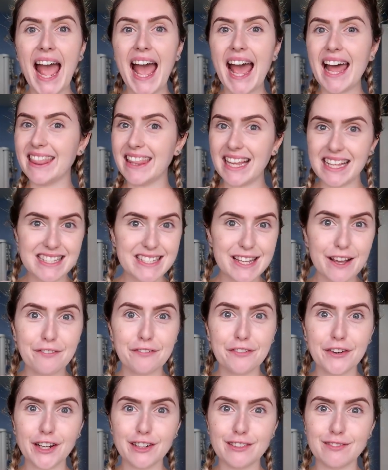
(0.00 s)
And that's our
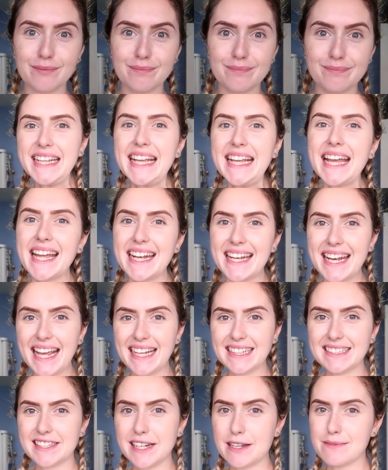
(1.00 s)
fruit.
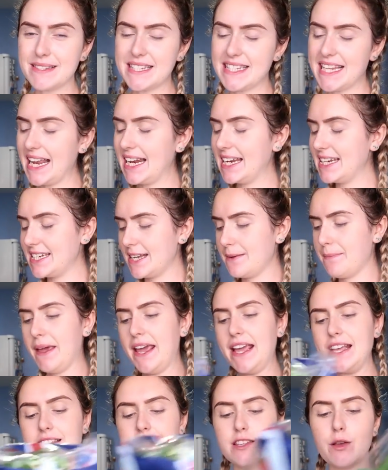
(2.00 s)
Next up, salad-y
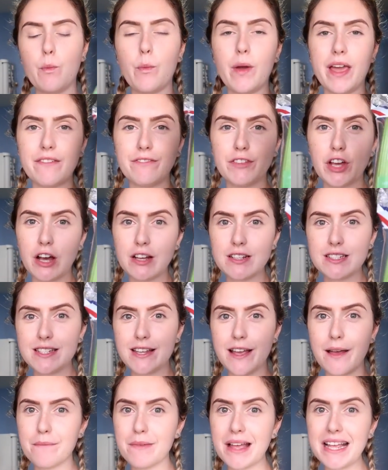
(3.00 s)
bits. We've got
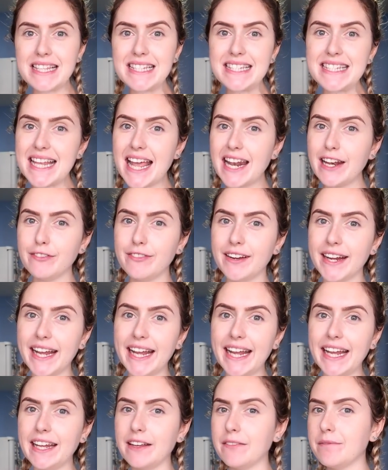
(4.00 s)
some
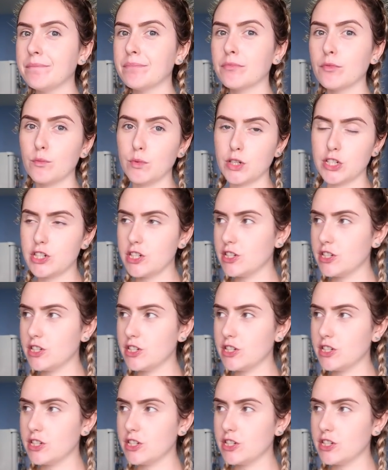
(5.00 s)
celery, which